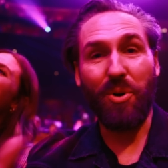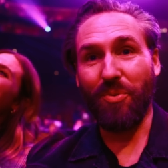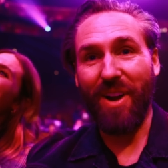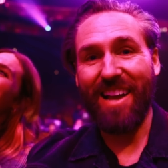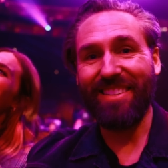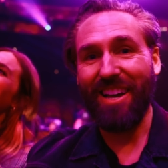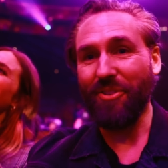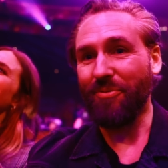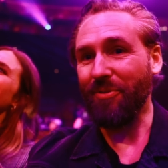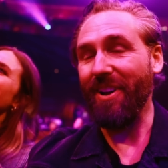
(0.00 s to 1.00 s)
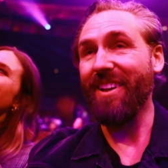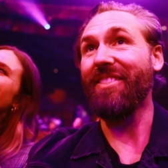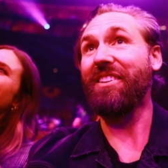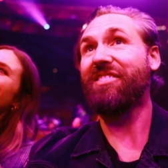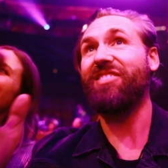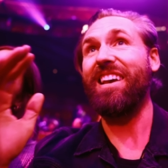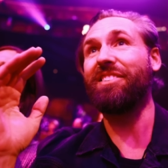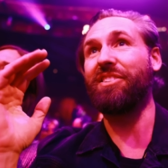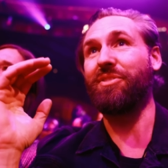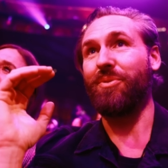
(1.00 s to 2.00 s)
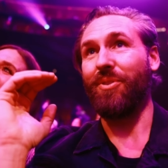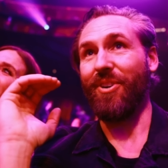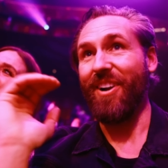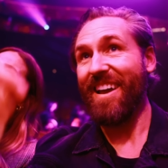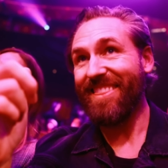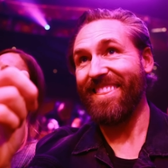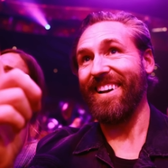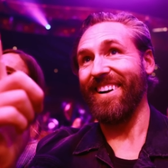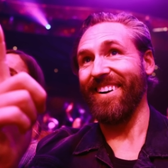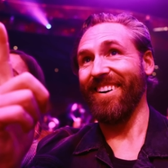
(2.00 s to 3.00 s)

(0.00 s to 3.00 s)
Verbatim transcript: We're right down front. The stage is right there.